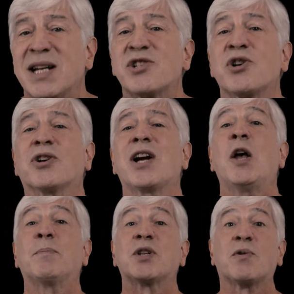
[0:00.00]
Big Sugar
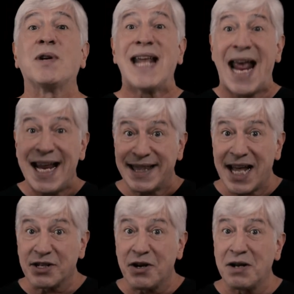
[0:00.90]
helped create
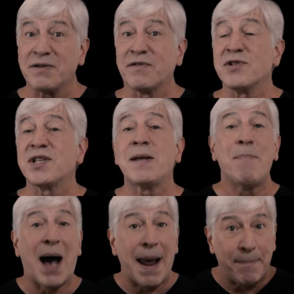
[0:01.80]
that controversy
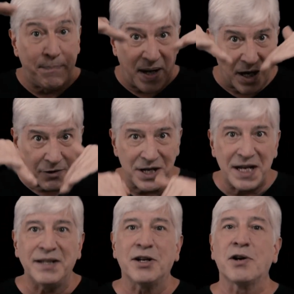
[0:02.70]
by
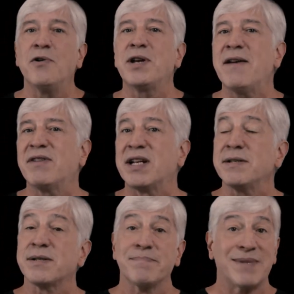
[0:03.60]
burying their own
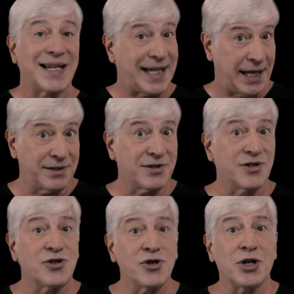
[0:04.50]
evidence against
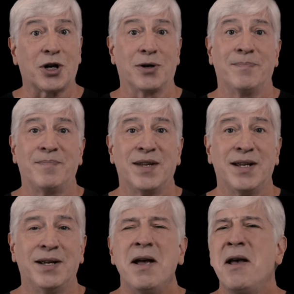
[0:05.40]
sugar.
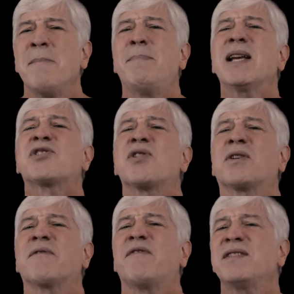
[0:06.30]
Big
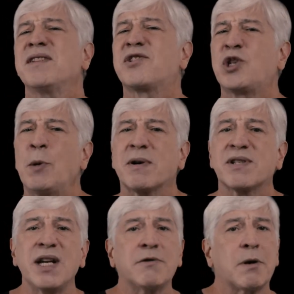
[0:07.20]
Sugar funded super
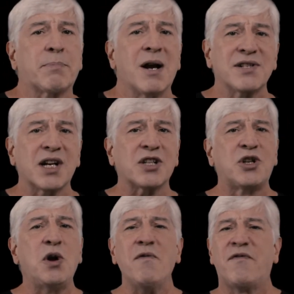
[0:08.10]
secret Project
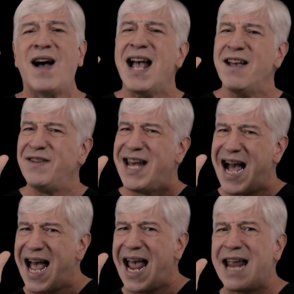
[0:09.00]
two five
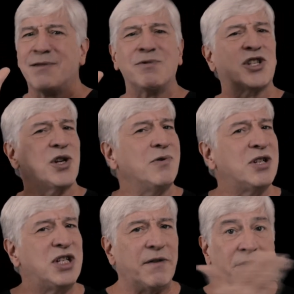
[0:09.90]
nine, which
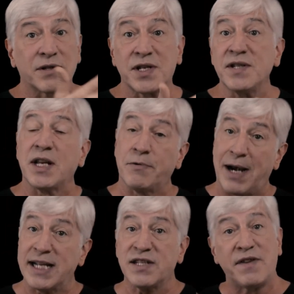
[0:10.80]
showed differences in
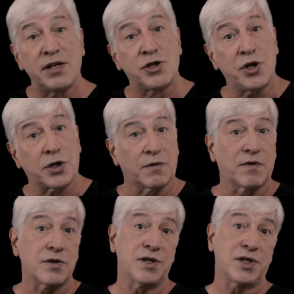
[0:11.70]
rats fed sugar
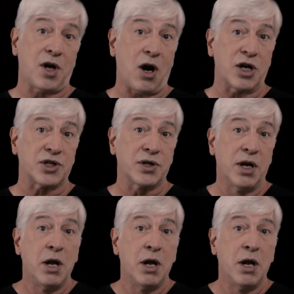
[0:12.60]
versus starch.